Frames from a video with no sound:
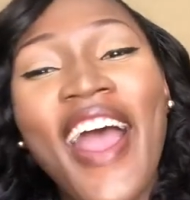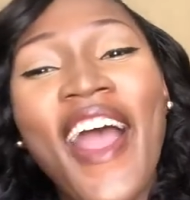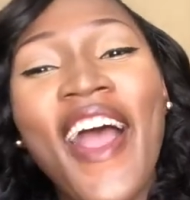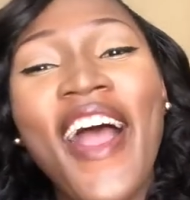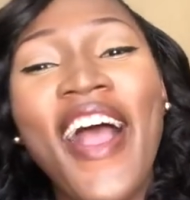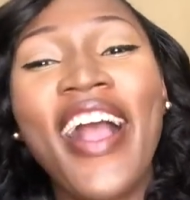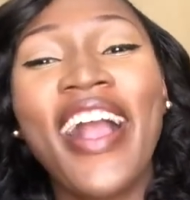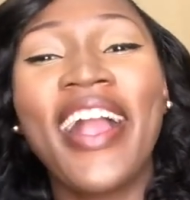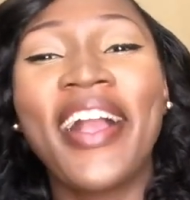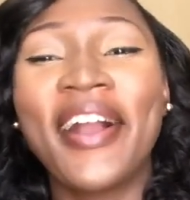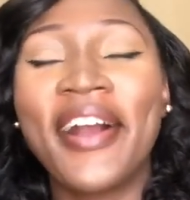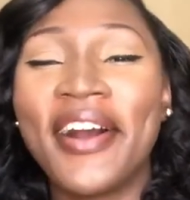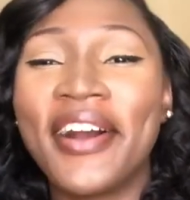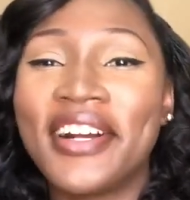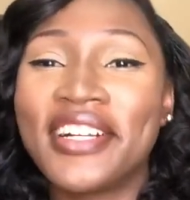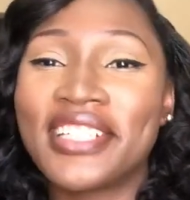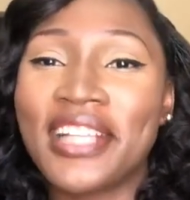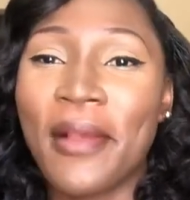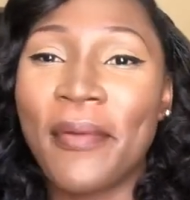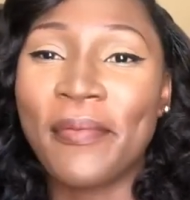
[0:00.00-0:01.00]
Oh,
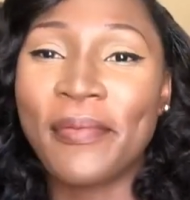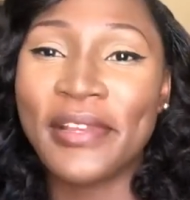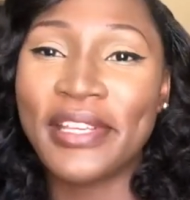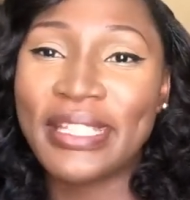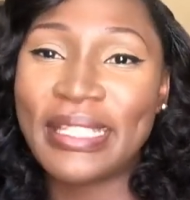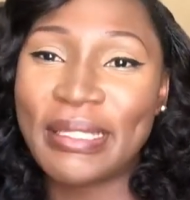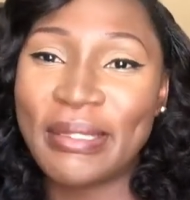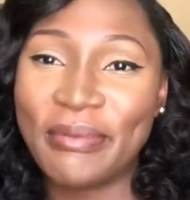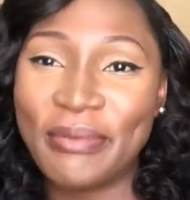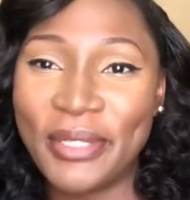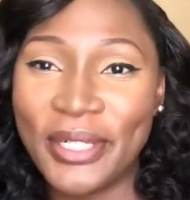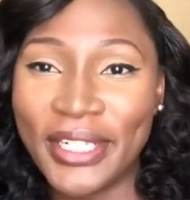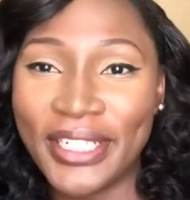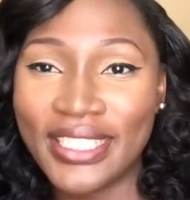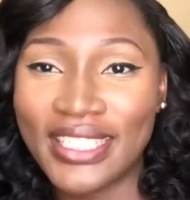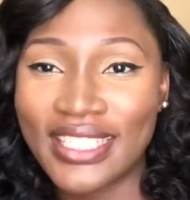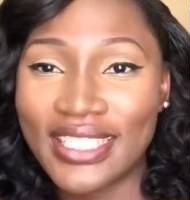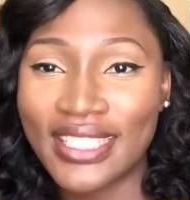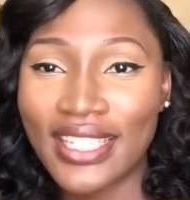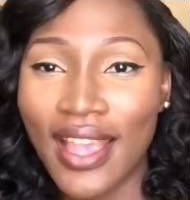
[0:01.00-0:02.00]
gosh. I played so
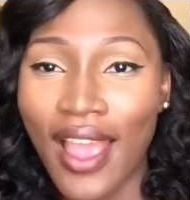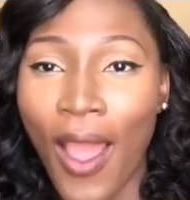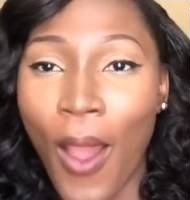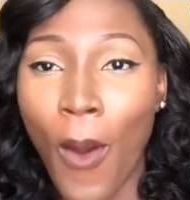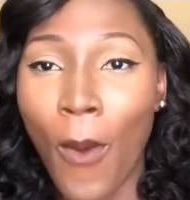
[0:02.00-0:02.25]
much.